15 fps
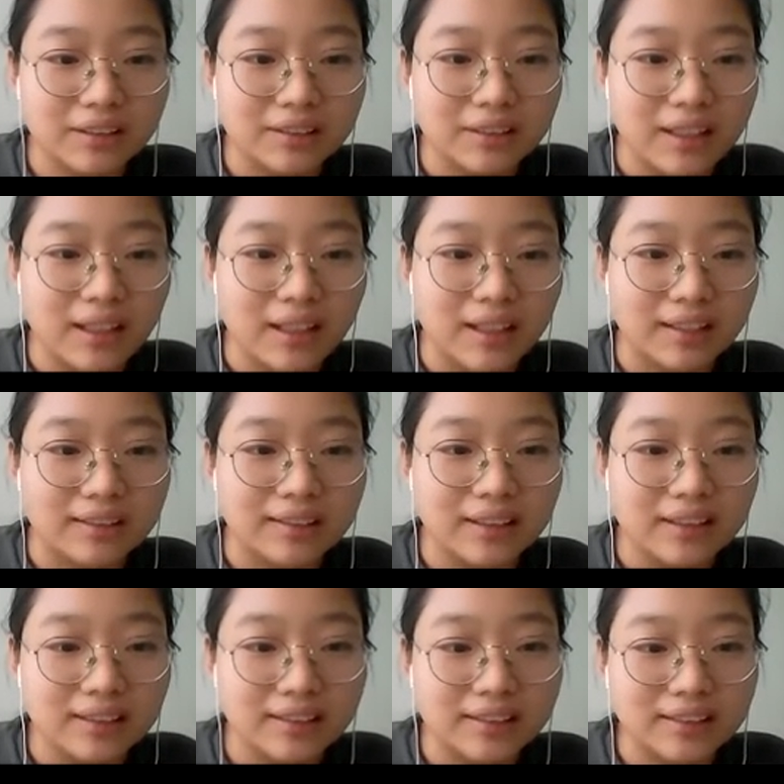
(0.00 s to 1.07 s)
Yeah,
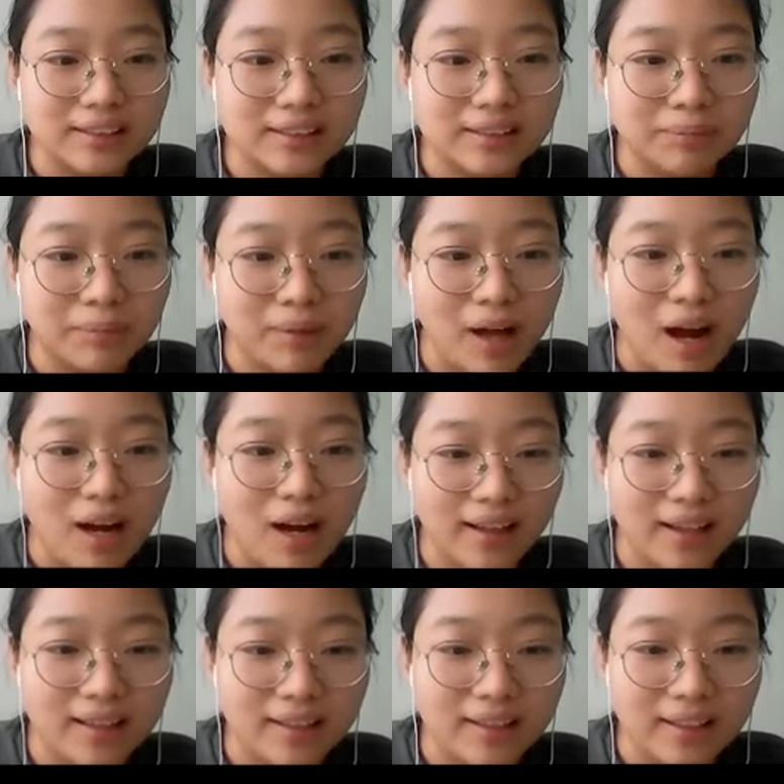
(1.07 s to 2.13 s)
this block
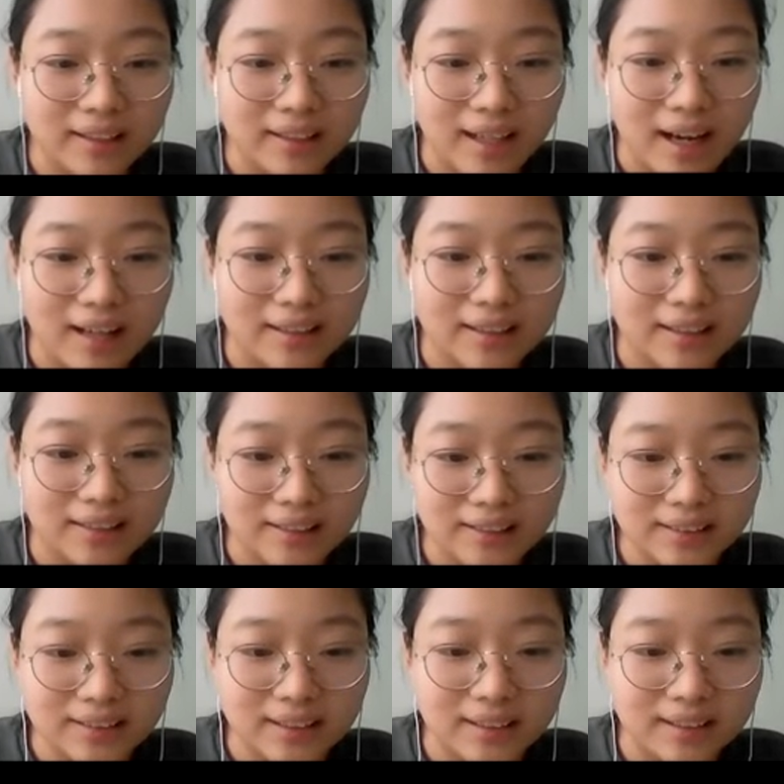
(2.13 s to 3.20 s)
and inline.
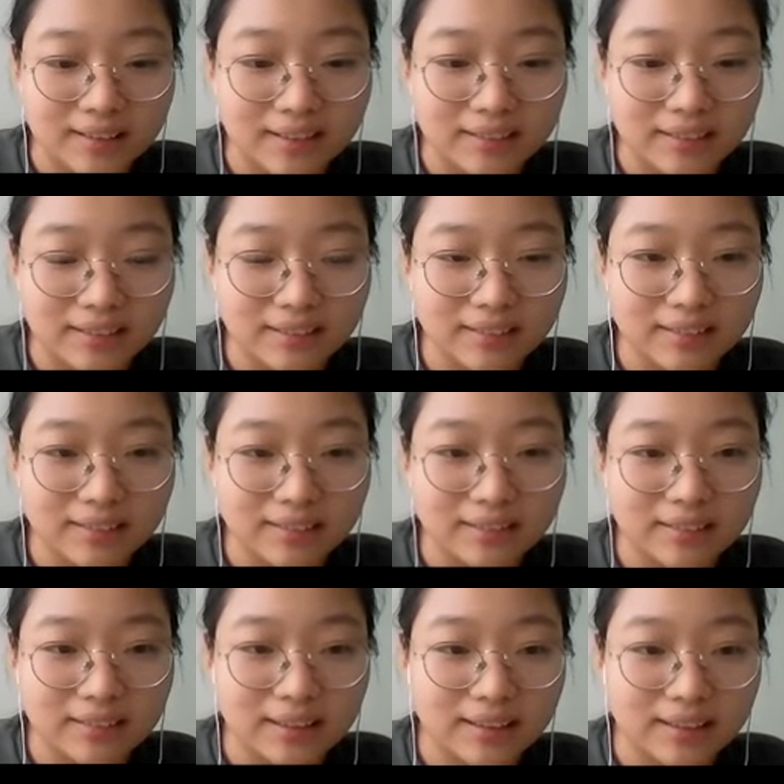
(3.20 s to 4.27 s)

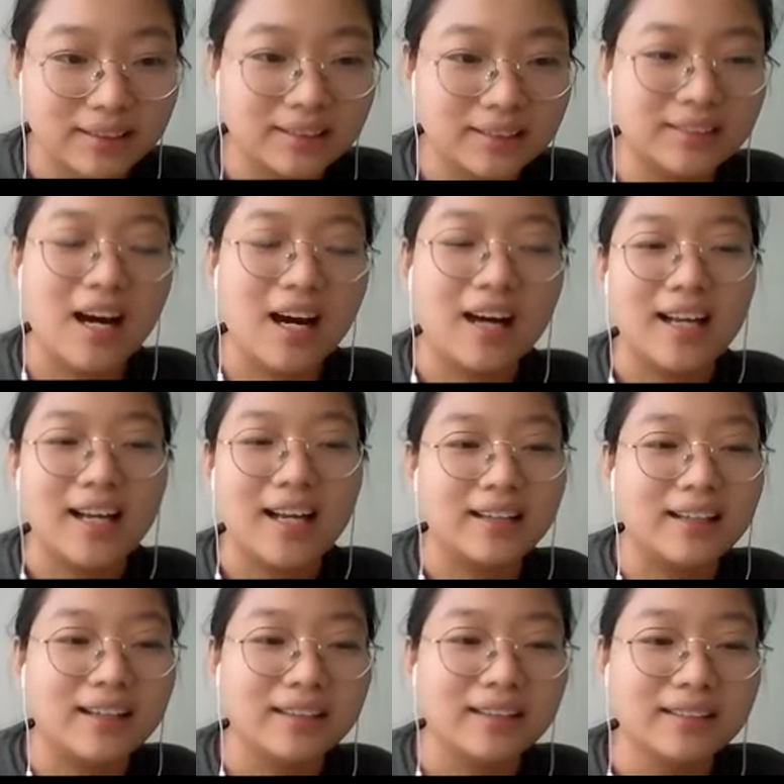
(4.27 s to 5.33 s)
This is not
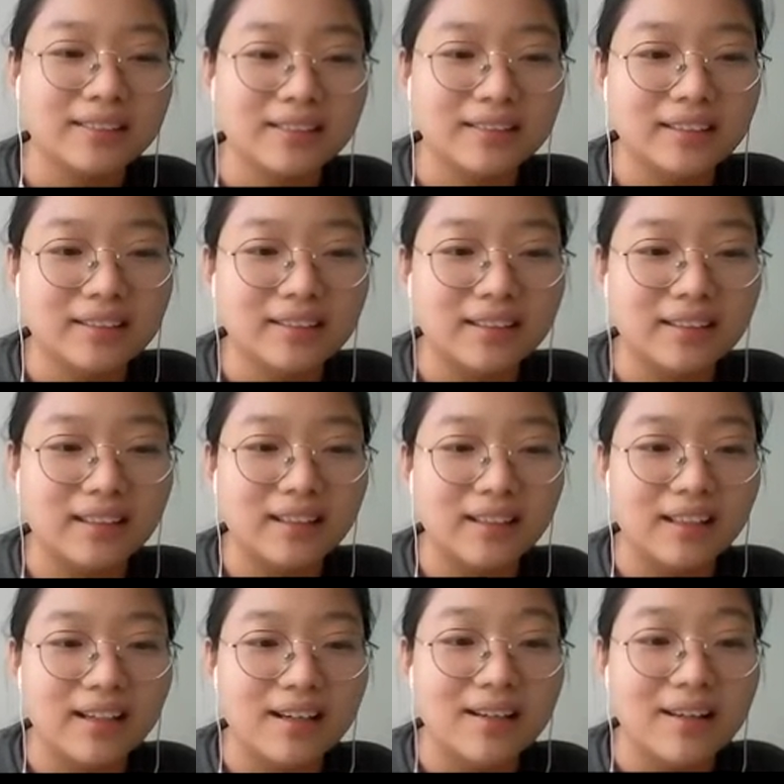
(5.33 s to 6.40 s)
like
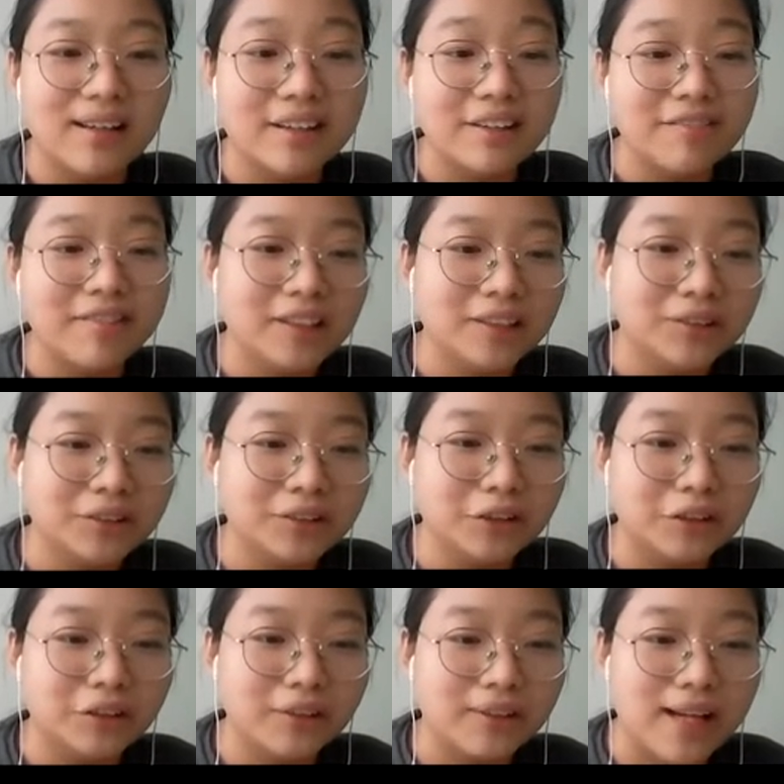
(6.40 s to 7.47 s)

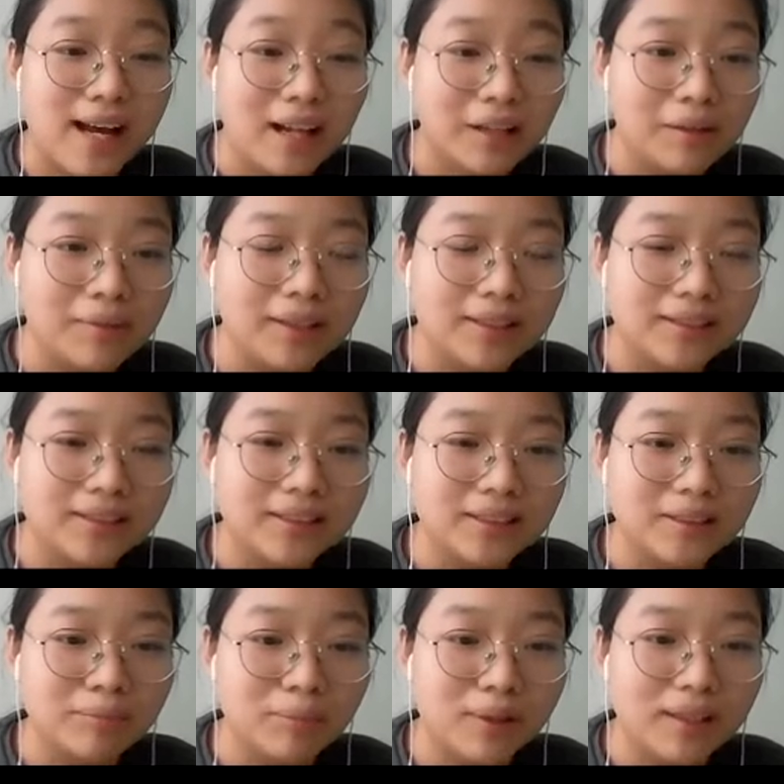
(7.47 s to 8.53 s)
individual elements,
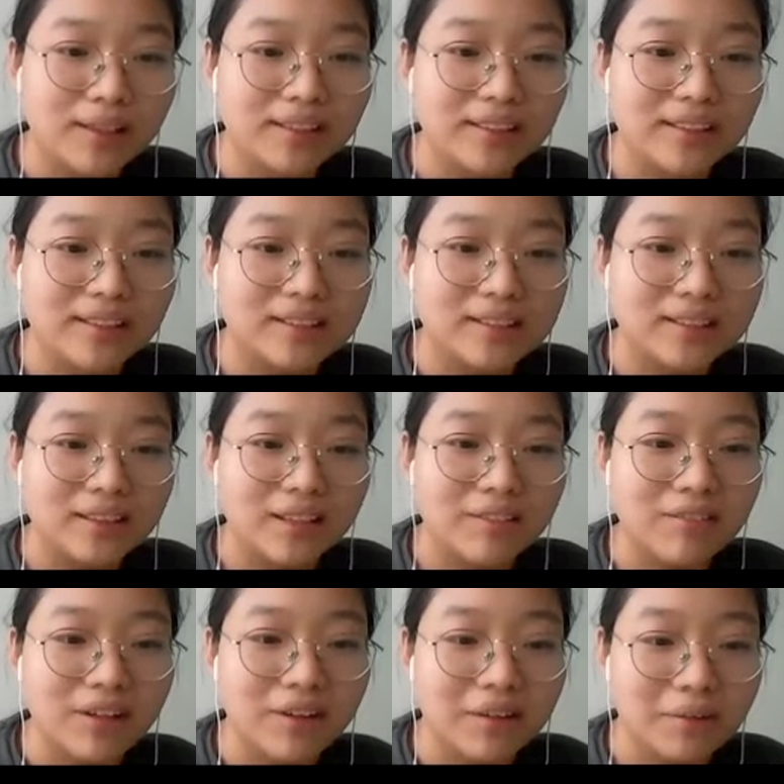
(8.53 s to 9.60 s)
but it's a
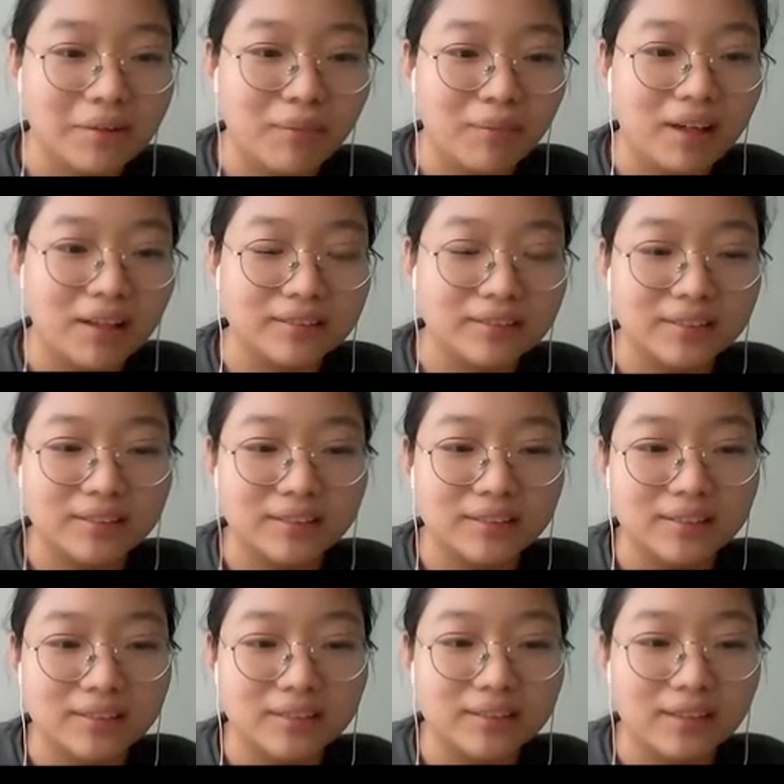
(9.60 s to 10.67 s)
very
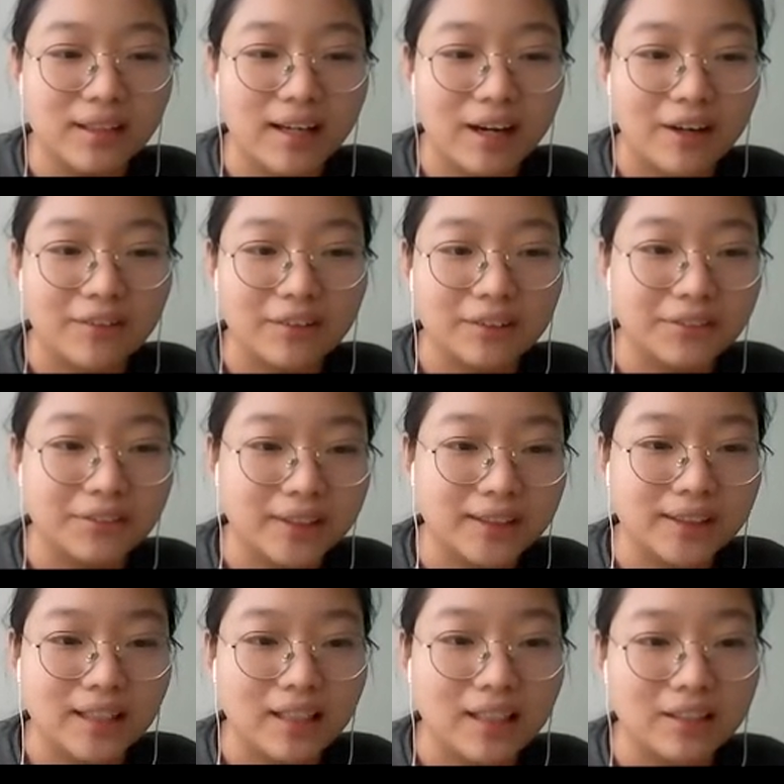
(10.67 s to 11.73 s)
important
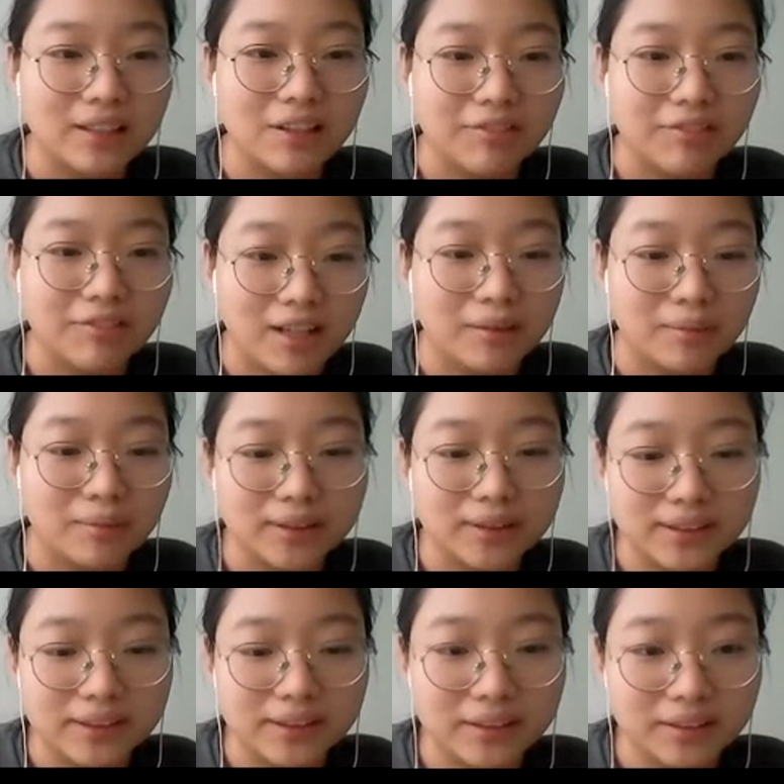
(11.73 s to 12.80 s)
characteristics of elements.